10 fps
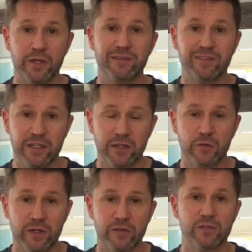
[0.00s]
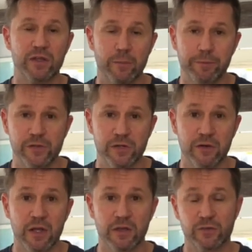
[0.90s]
decrease temperature
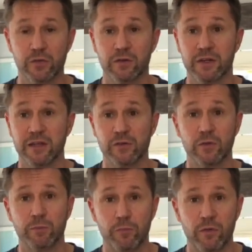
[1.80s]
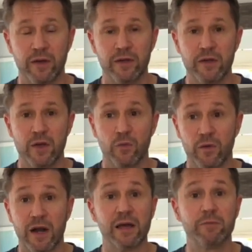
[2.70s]
till it gets to a point where
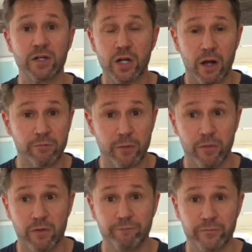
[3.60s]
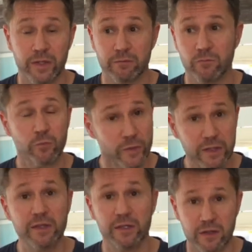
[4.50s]
I'm uncomfortable, like
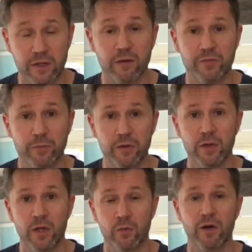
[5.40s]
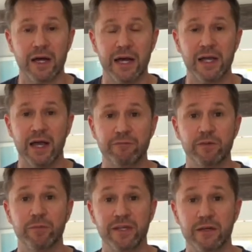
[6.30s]
really uncomfortable, where I have to
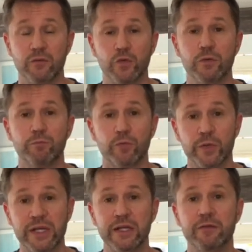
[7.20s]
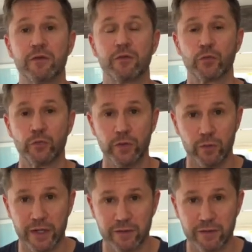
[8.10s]
begin to breathe through it.